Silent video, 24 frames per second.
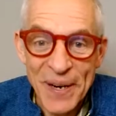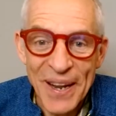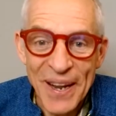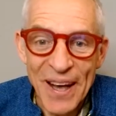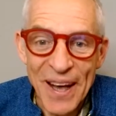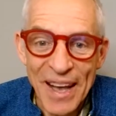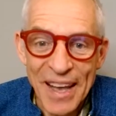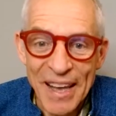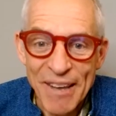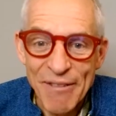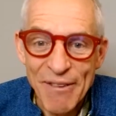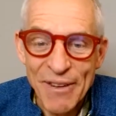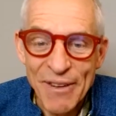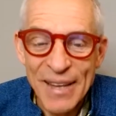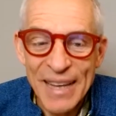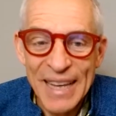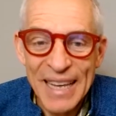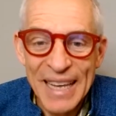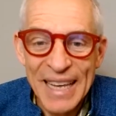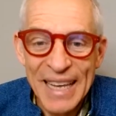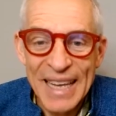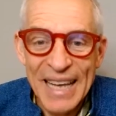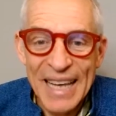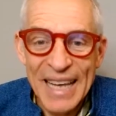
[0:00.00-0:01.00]
Live,
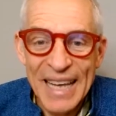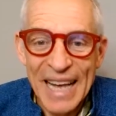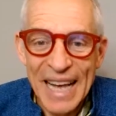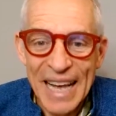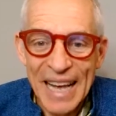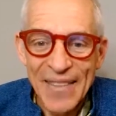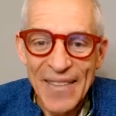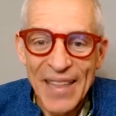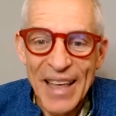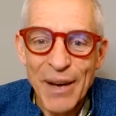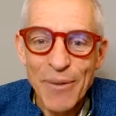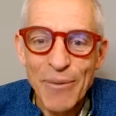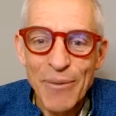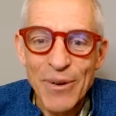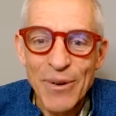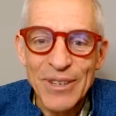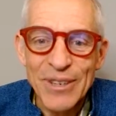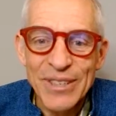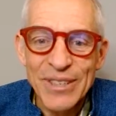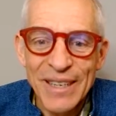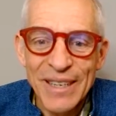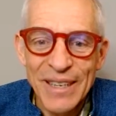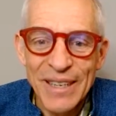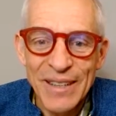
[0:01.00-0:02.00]
and that
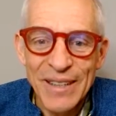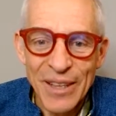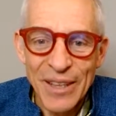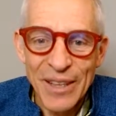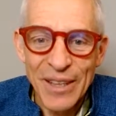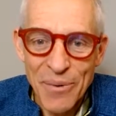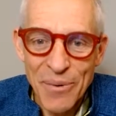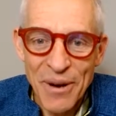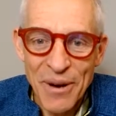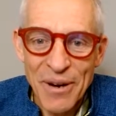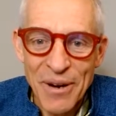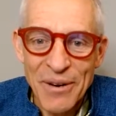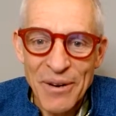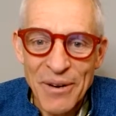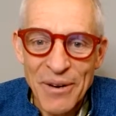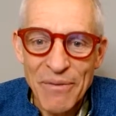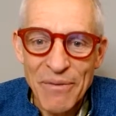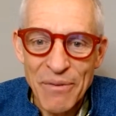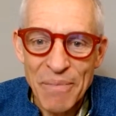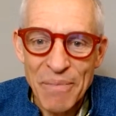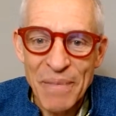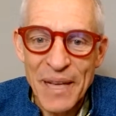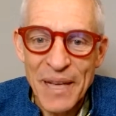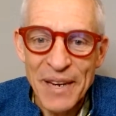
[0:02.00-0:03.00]
was the quote
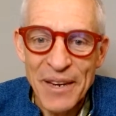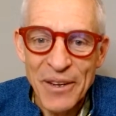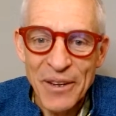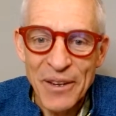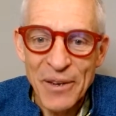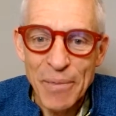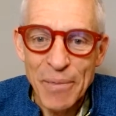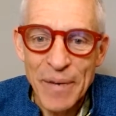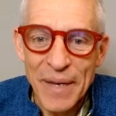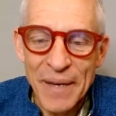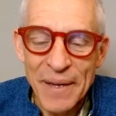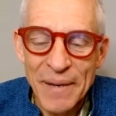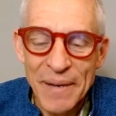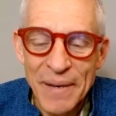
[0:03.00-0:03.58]
from Peter Guber.